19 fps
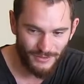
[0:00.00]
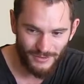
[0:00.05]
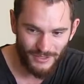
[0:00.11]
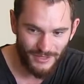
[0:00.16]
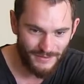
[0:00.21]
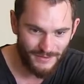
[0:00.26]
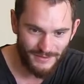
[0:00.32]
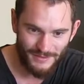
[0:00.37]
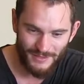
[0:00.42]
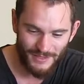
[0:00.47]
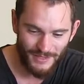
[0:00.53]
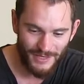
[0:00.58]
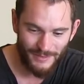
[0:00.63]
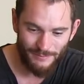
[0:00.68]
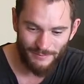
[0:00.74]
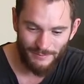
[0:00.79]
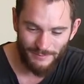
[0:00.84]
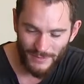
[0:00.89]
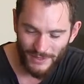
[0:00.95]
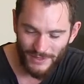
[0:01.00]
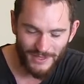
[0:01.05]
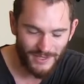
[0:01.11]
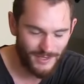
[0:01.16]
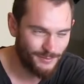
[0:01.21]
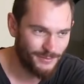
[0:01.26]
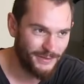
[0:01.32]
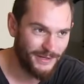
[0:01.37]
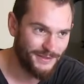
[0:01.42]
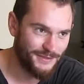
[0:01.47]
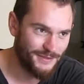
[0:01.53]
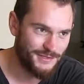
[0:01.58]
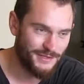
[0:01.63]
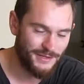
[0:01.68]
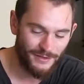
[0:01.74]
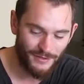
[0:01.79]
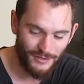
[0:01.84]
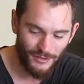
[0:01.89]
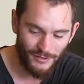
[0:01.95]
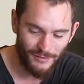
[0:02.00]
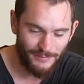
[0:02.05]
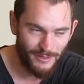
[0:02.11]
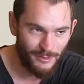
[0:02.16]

Online, there's a million other places she can go to